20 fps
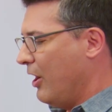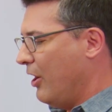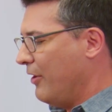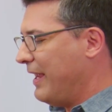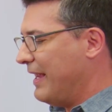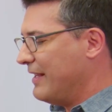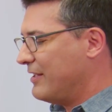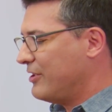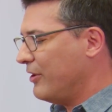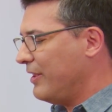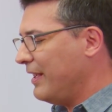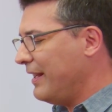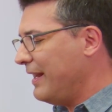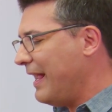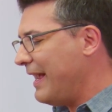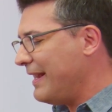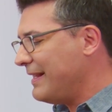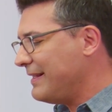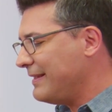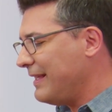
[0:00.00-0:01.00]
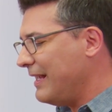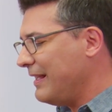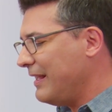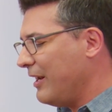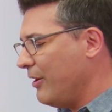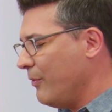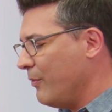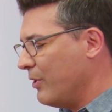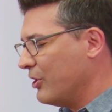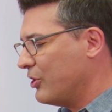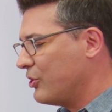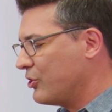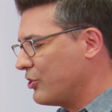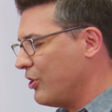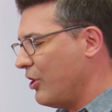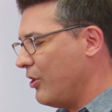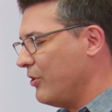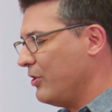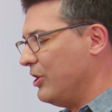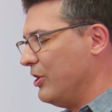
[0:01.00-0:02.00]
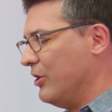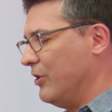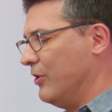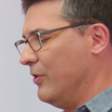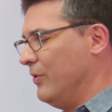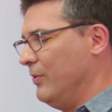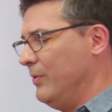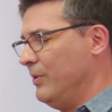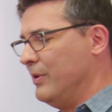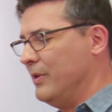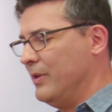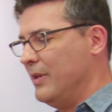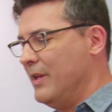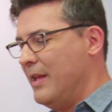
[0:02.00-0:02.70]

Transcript: Okay, so the next thing that I wanna show you